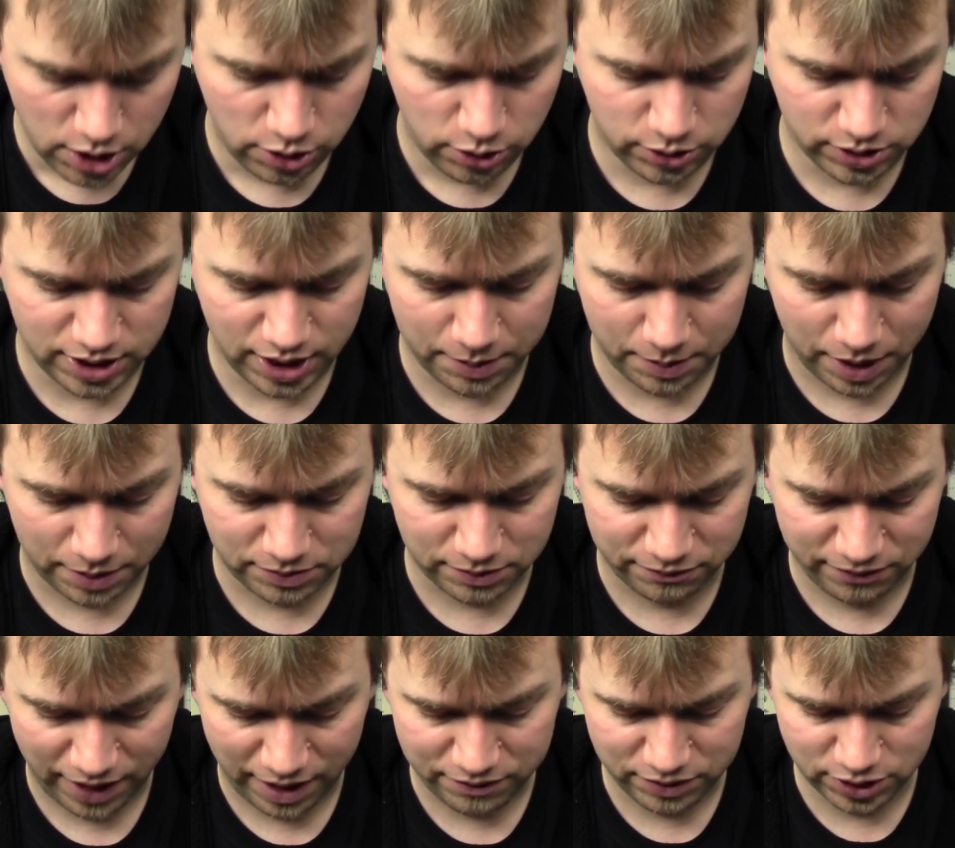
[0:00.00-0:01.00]
You can take up to
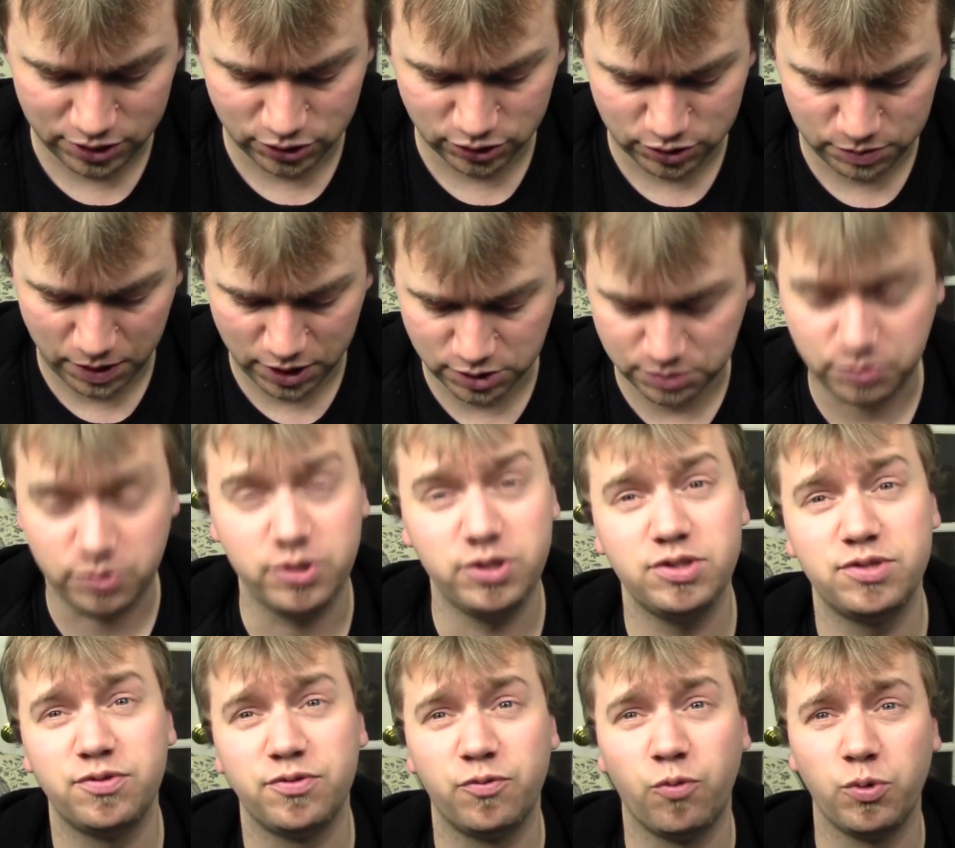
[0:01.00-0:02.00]
5 additional Space
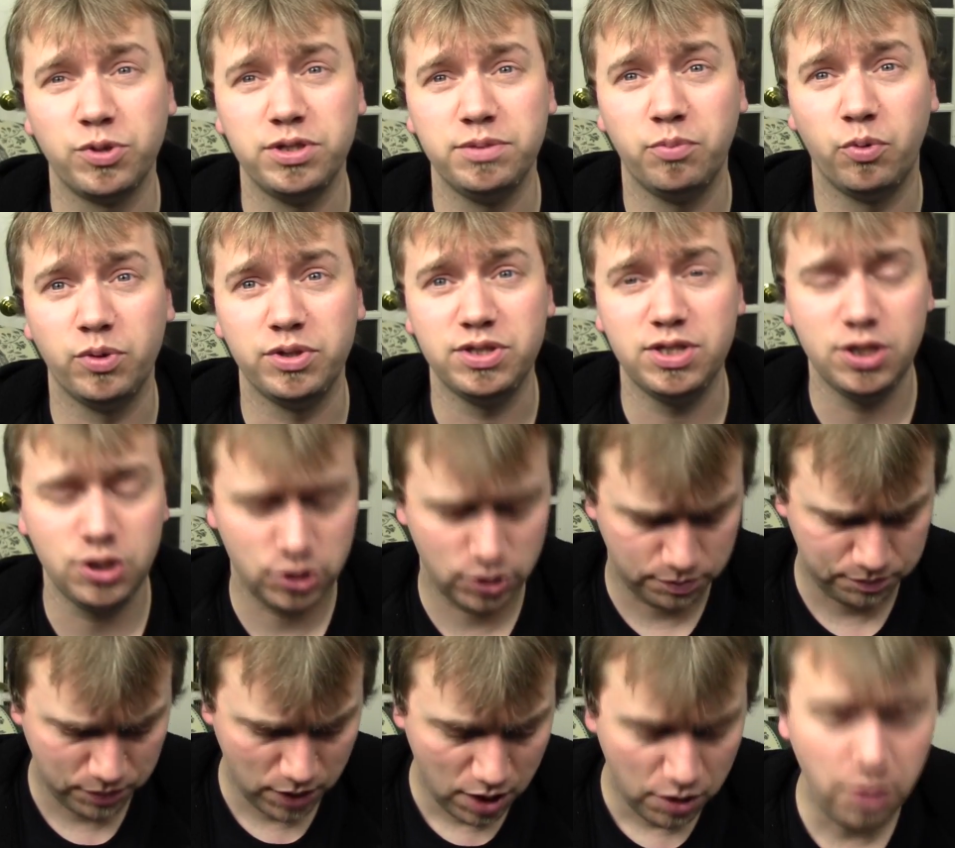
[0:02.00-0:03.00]
Marines for 14 points
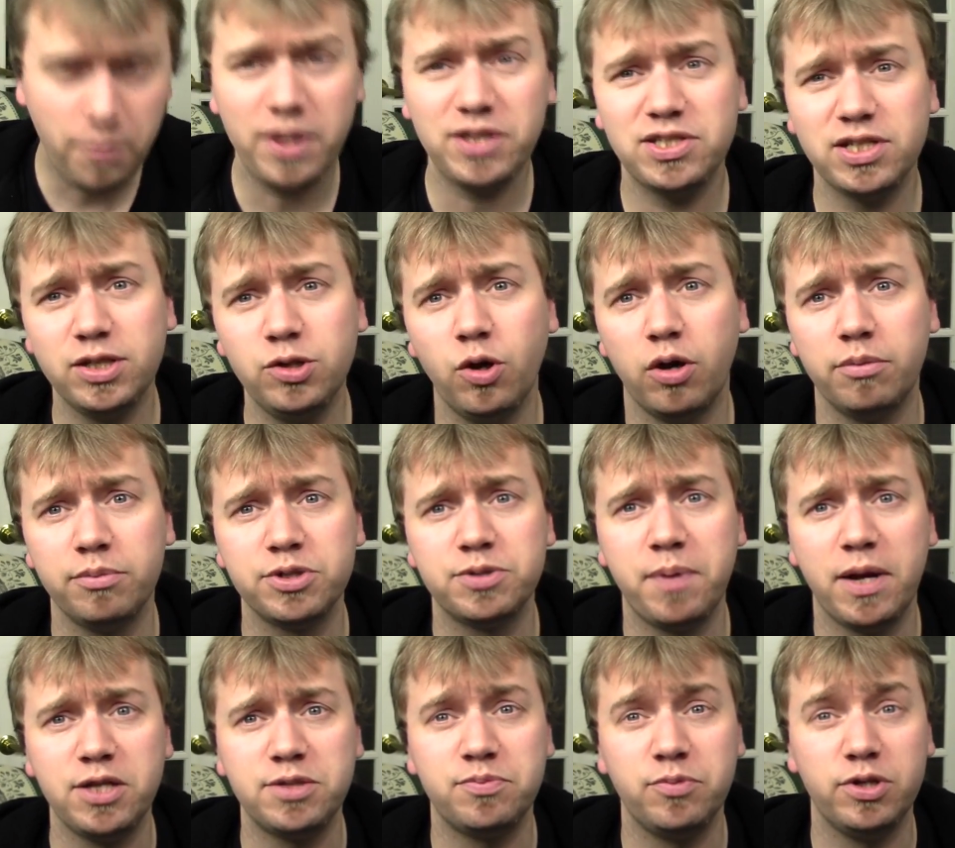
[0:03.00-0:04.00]
each. They're basically normal
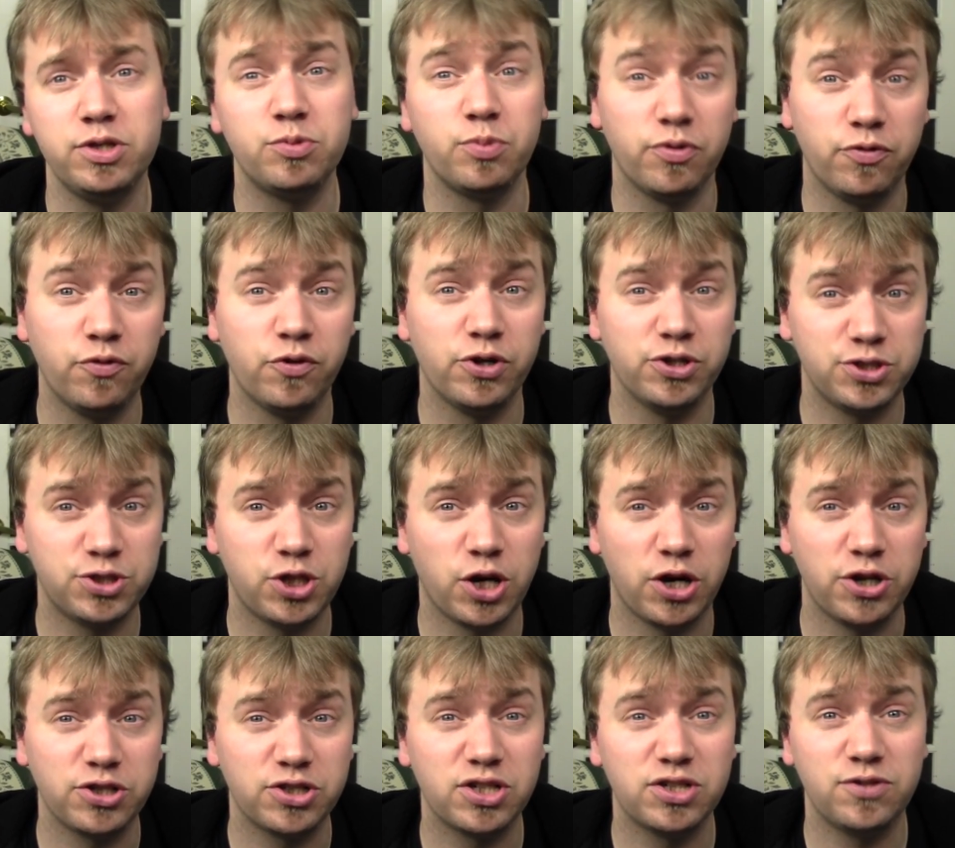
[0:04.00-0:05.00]
Space Marines with Furious
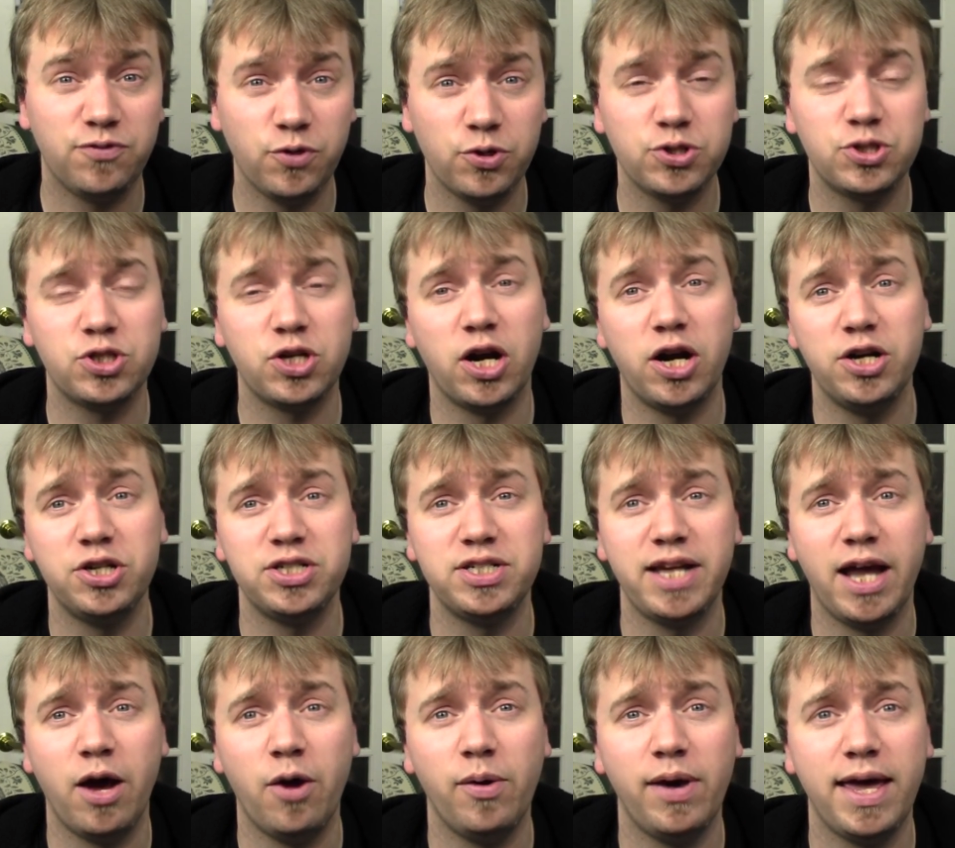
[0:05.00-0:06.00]
Charge, because Furious Charge is
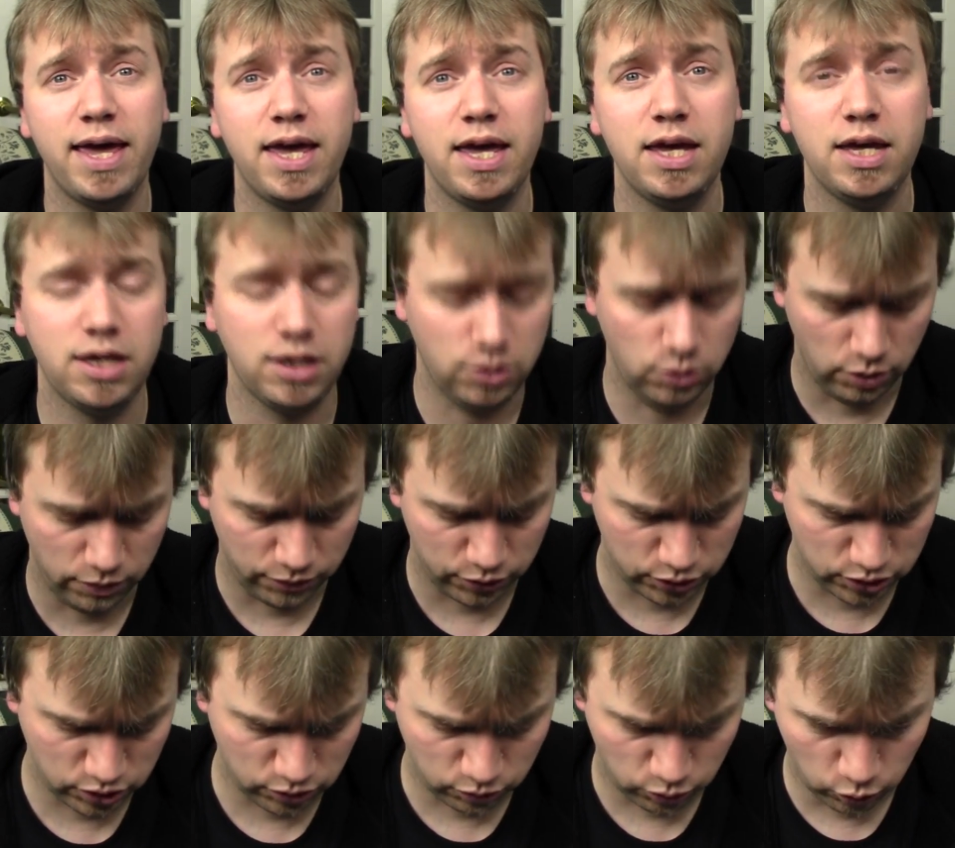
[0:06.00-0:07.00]
now a
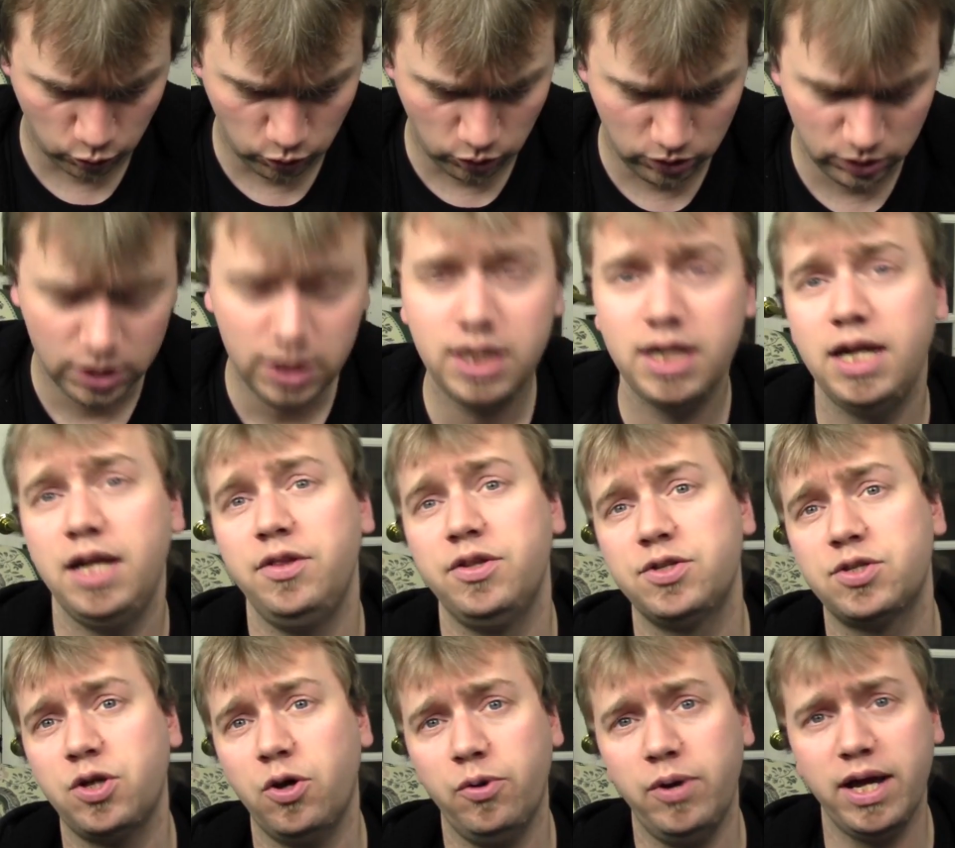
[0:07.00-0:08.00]
universal rule in
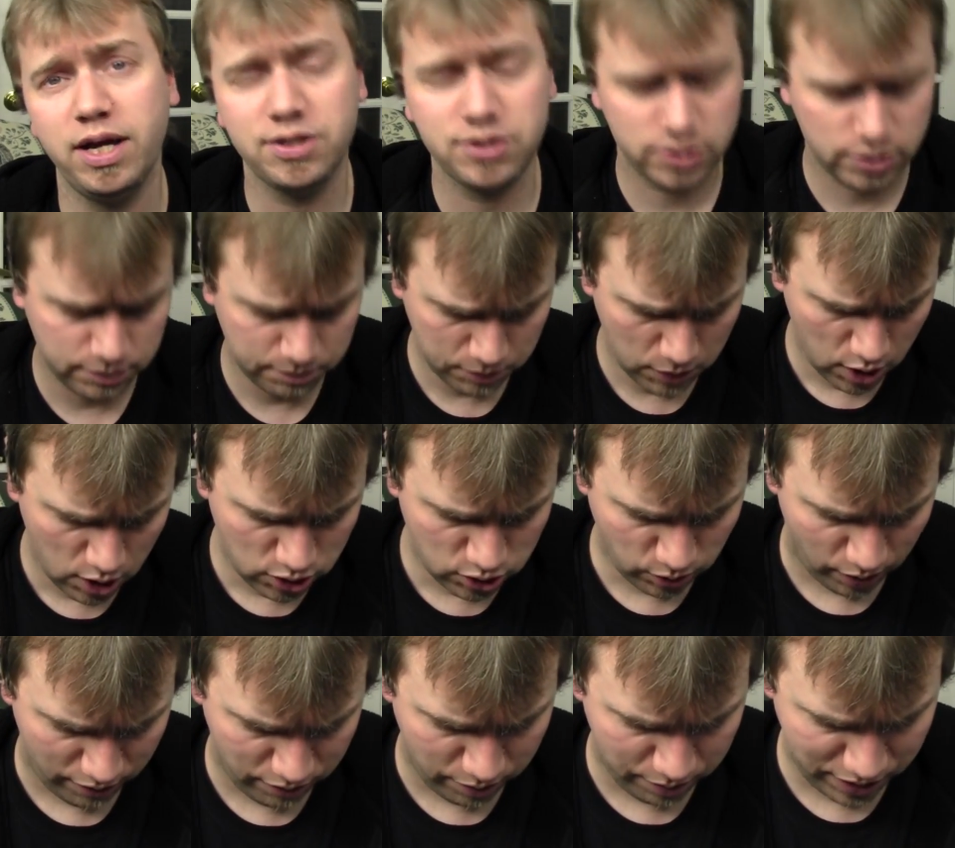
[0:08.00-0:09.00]
this codex.
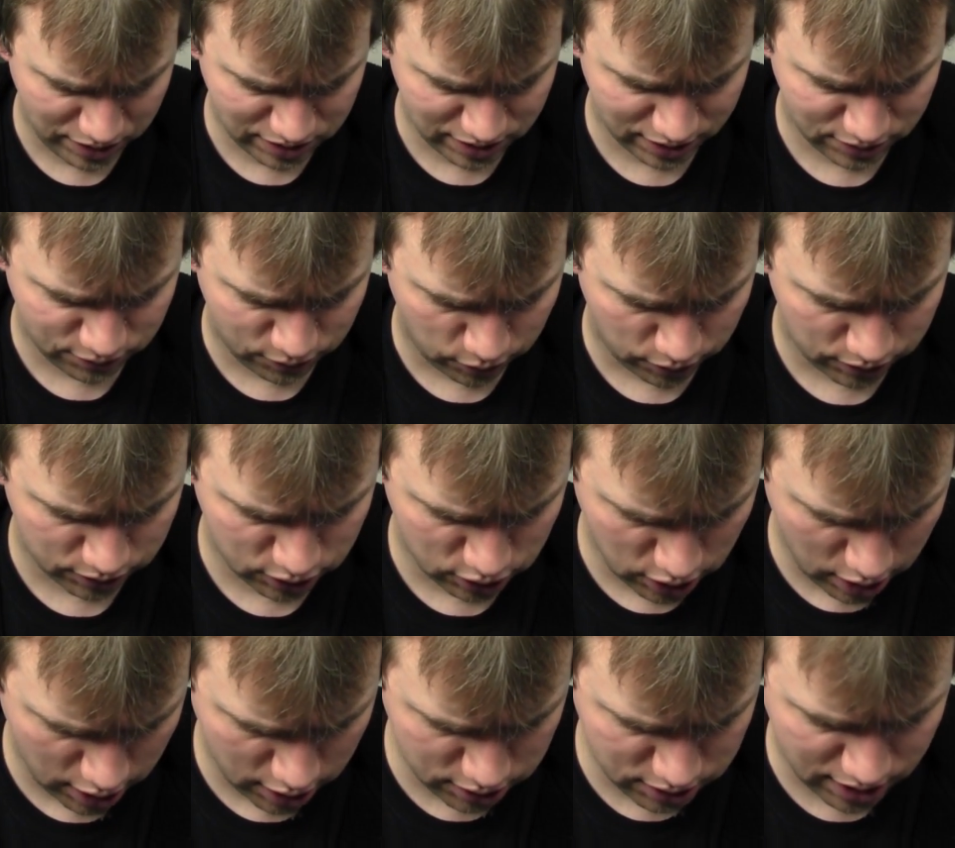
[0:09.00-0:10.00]
So everyone basically gets Furious
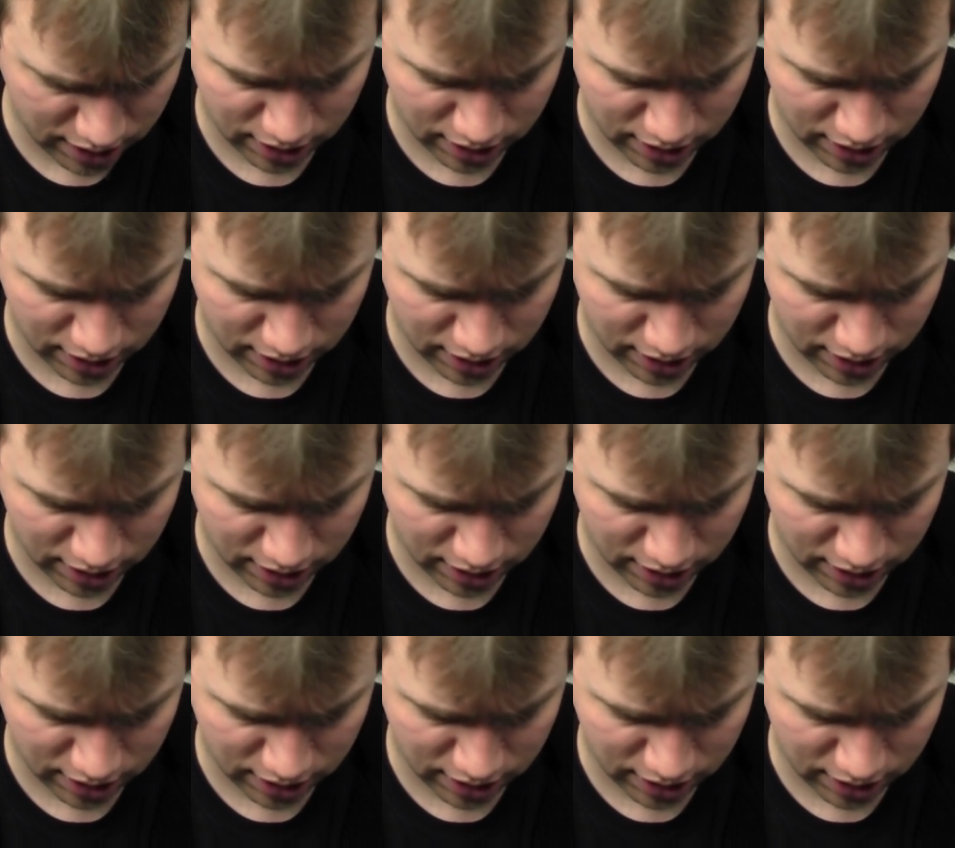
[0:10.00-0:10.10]
Charge.